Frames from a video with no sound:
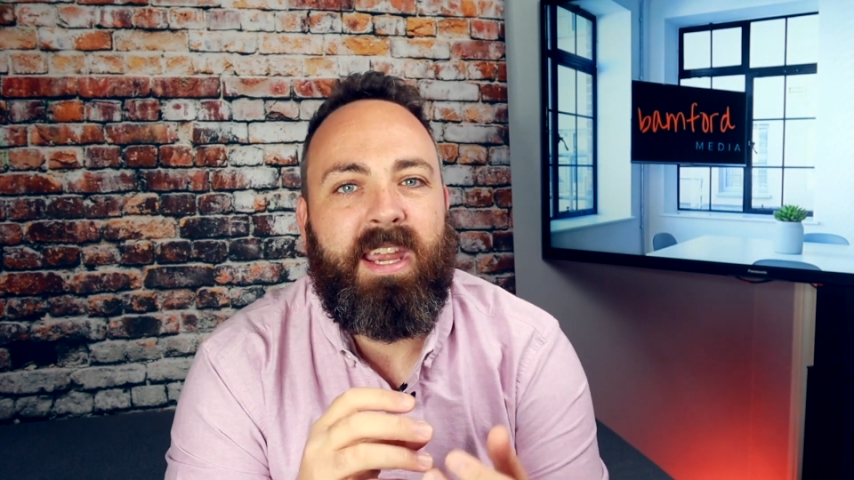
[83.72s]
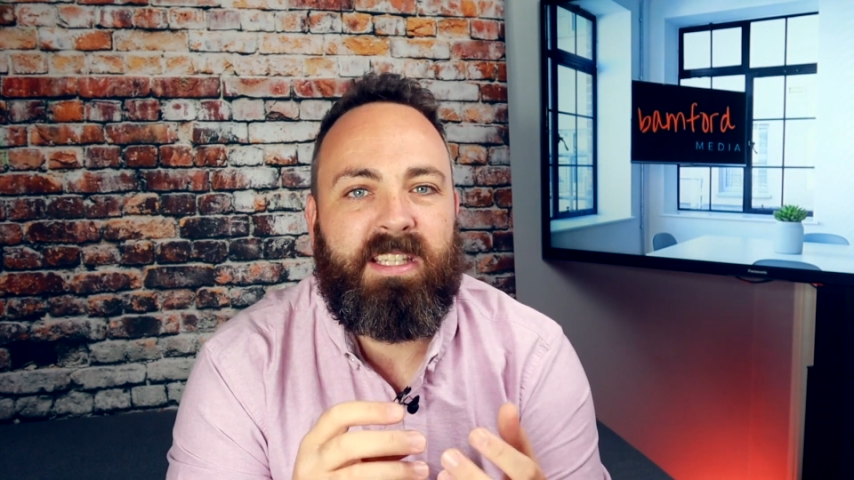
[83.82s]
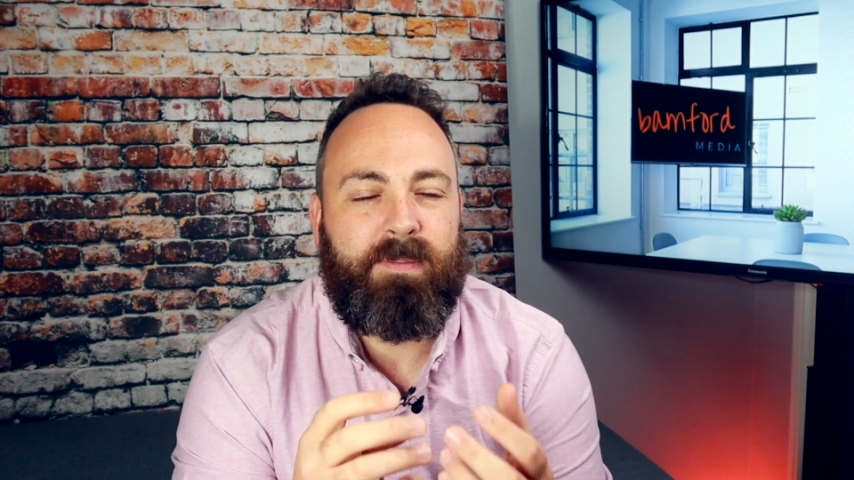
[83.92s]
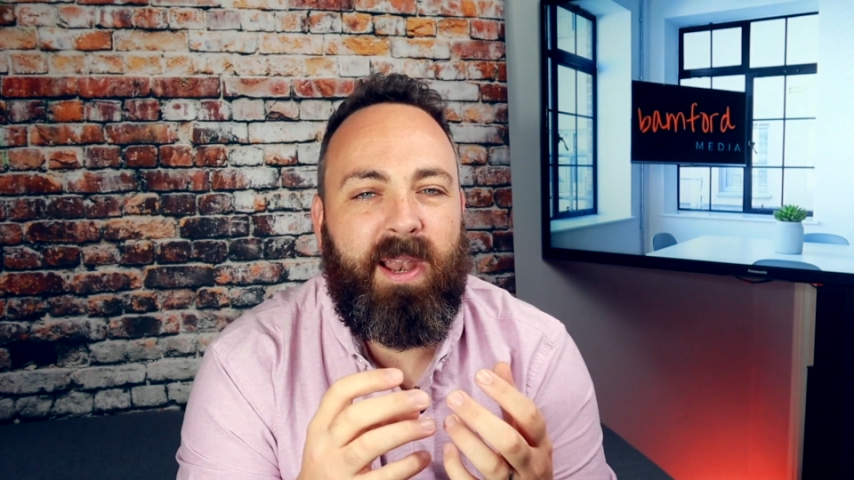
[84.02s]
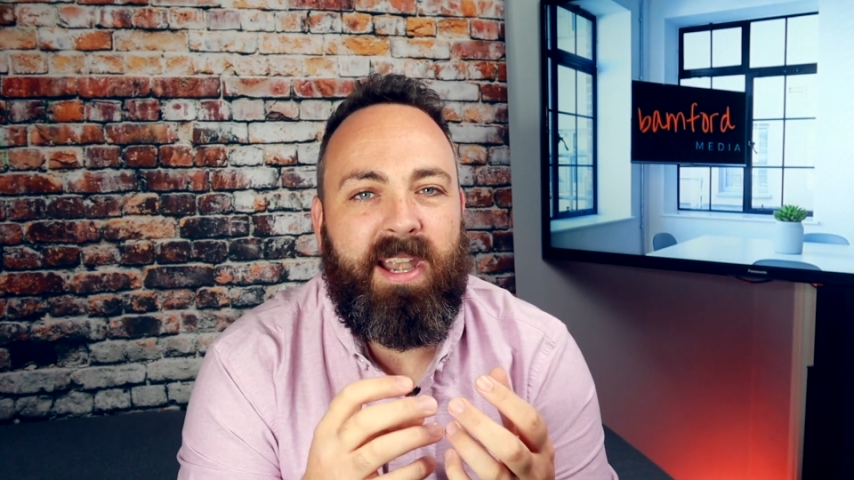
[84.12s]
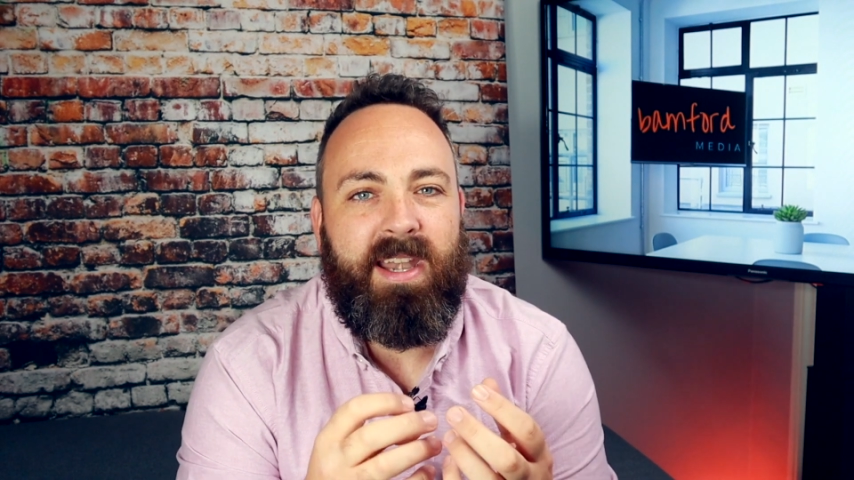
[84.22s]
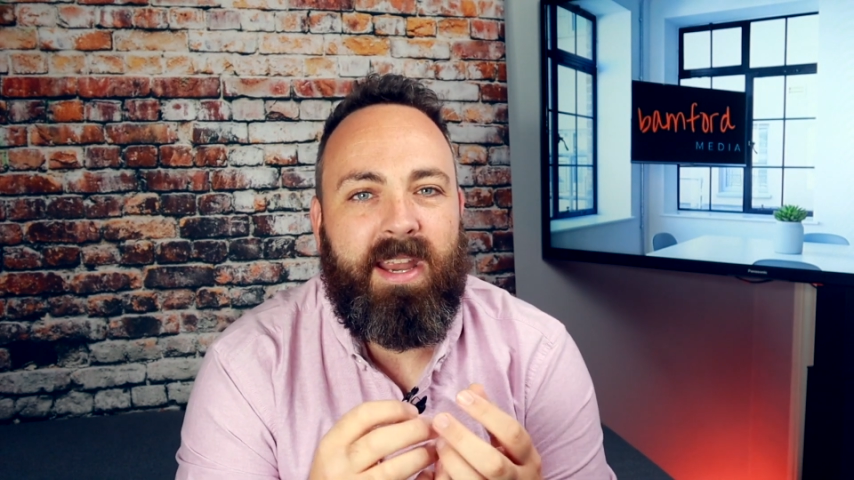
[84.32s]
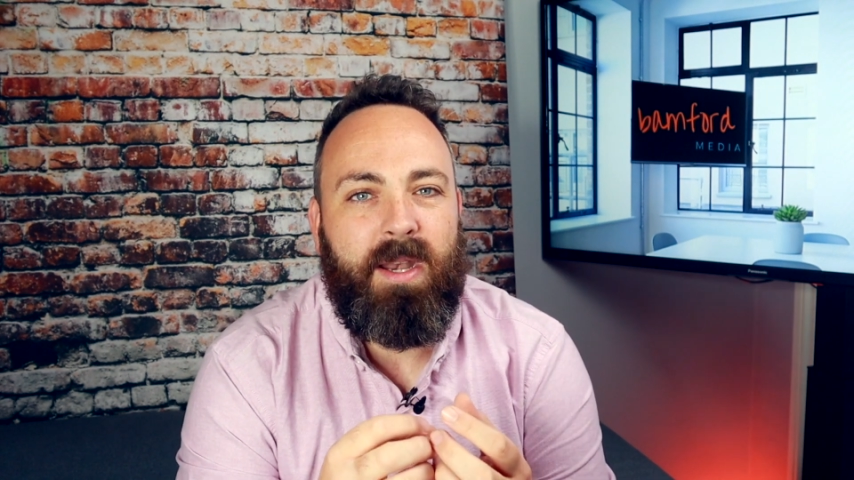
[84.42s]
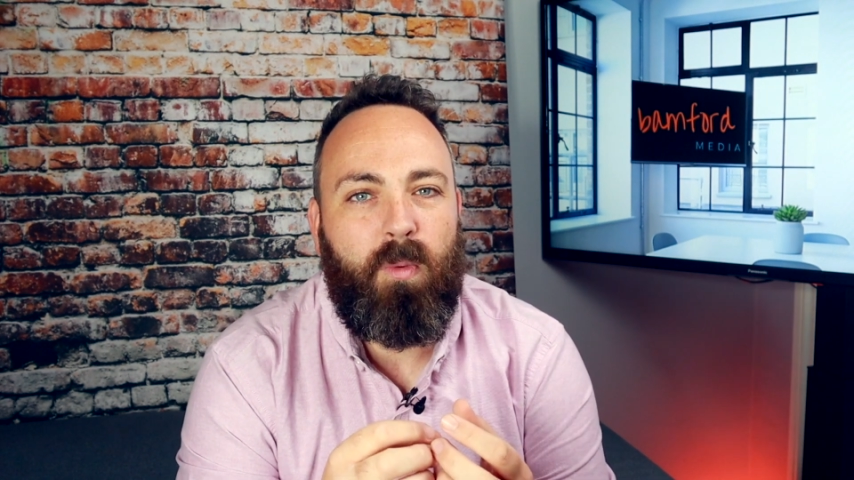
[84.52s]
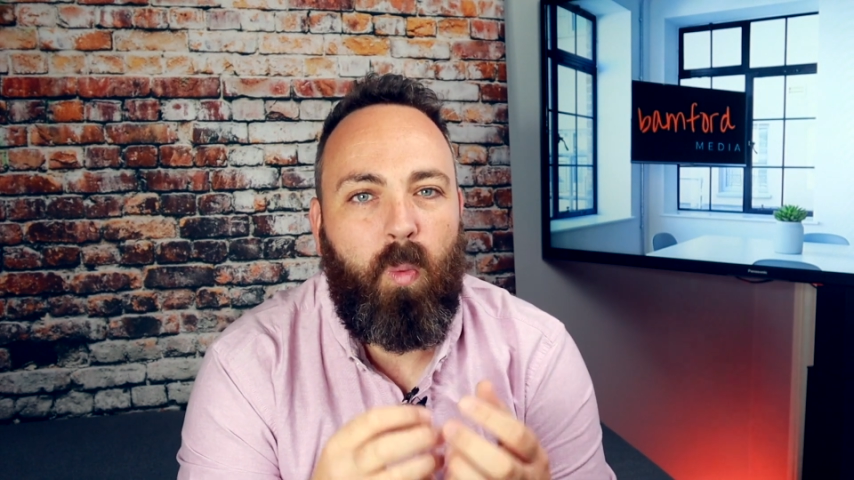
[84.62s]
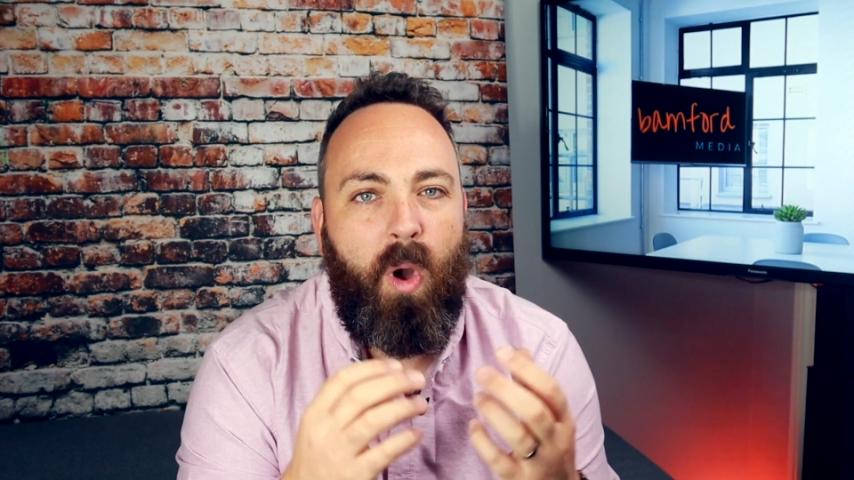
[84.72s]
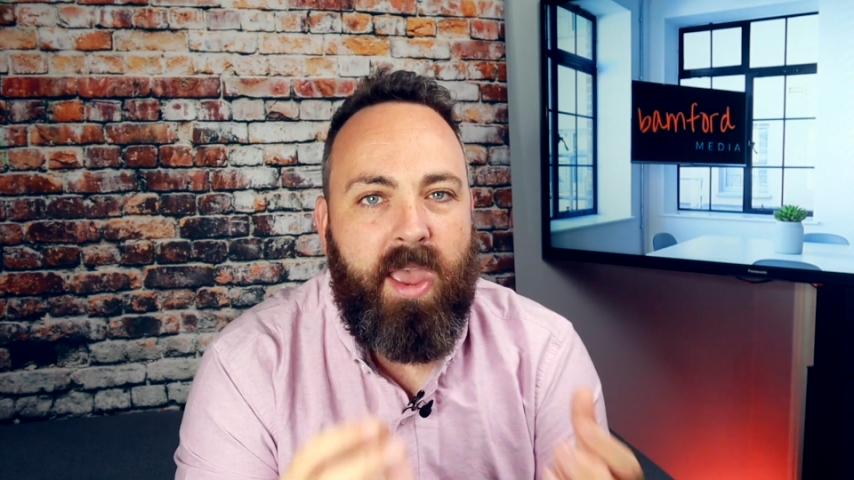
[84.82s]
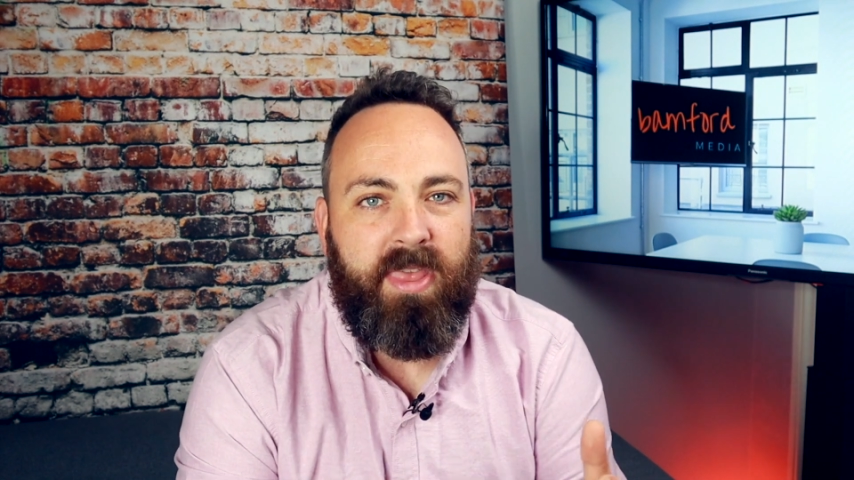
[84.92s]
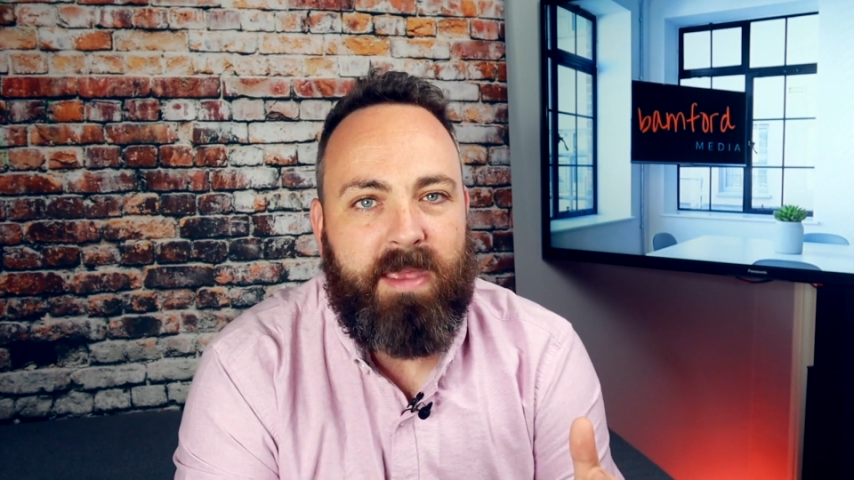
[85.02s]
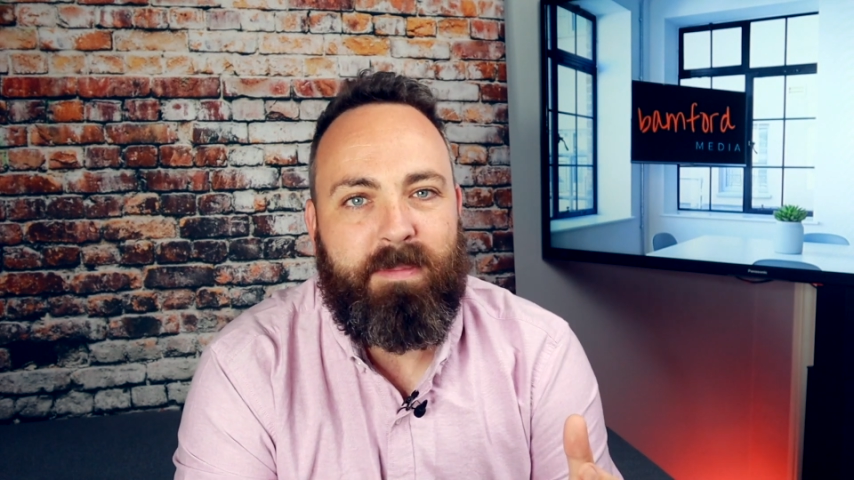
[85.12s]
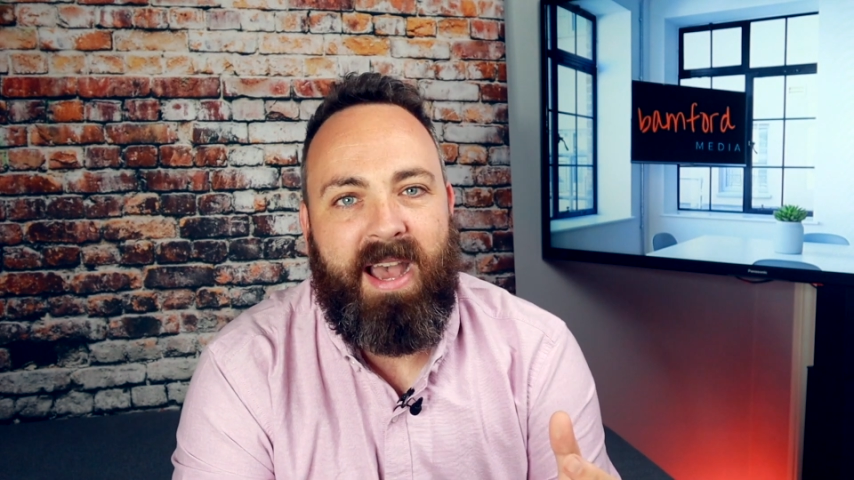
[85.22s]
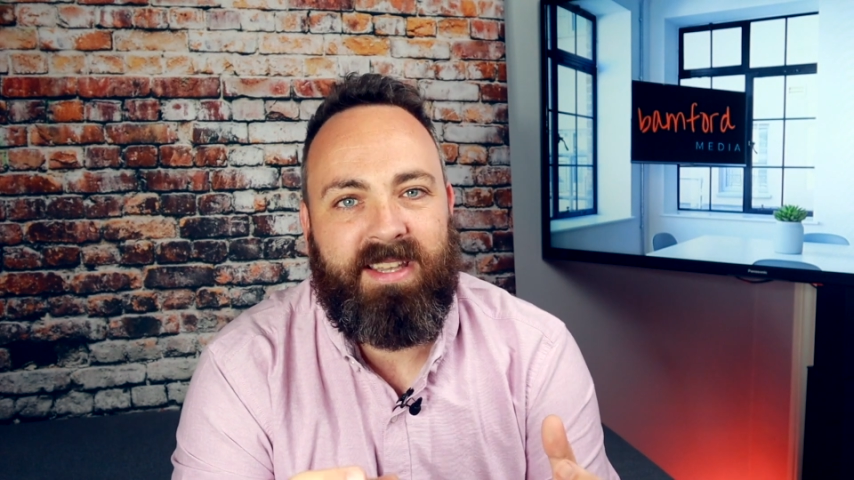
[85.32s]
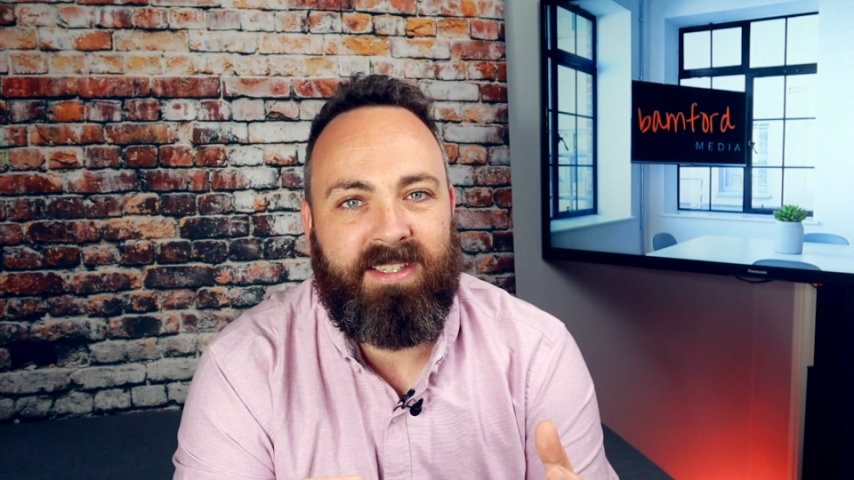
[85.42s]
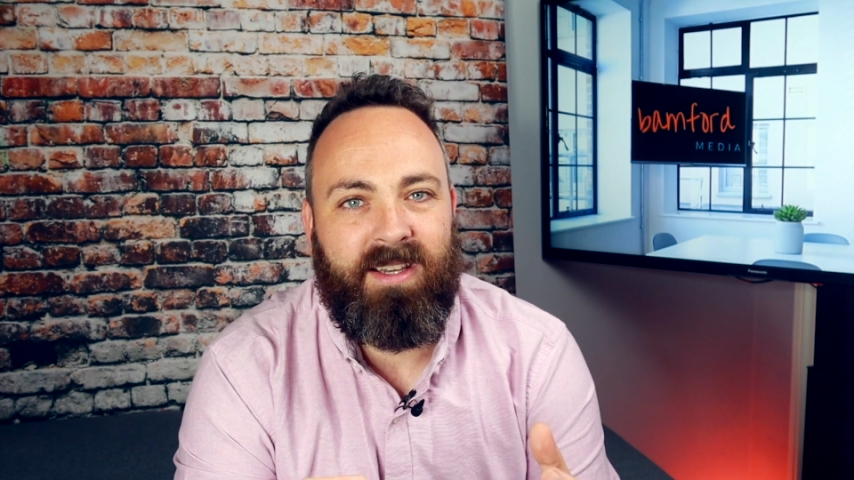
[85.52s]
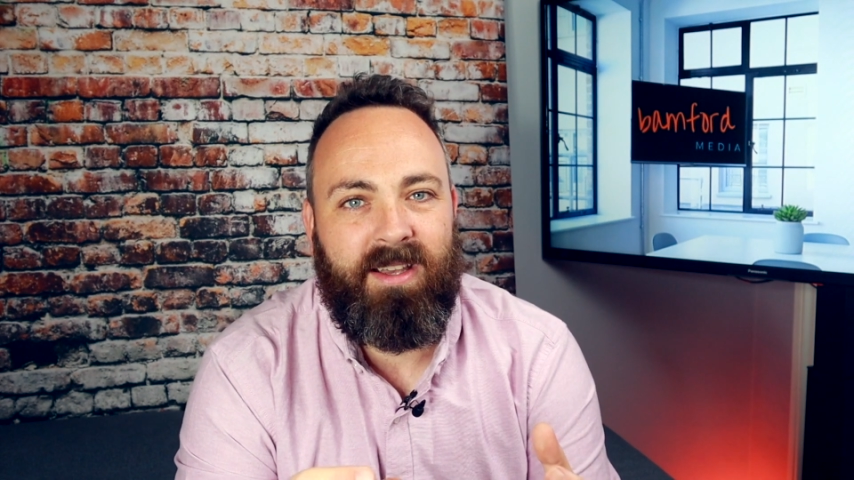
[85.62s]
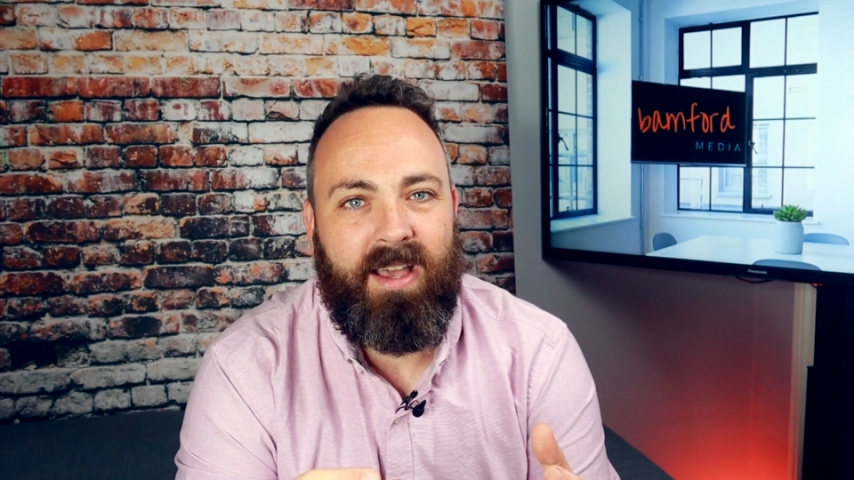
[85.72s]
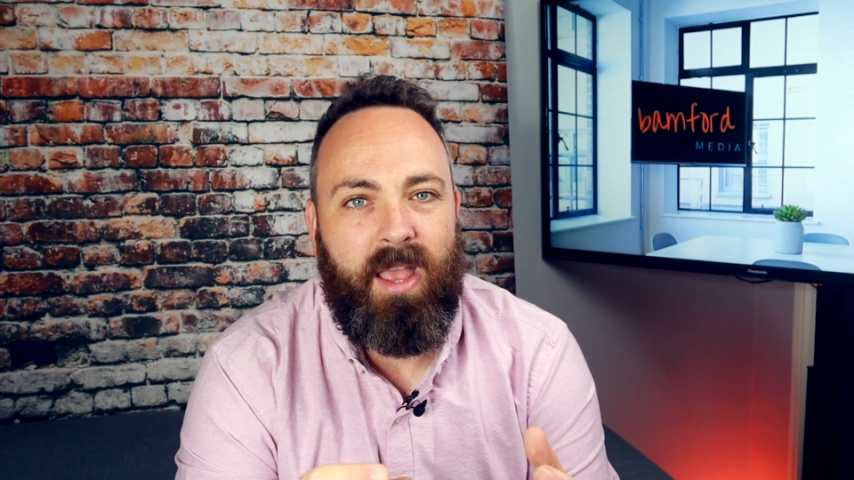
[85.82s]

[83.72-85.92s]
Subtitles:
explaining why they matter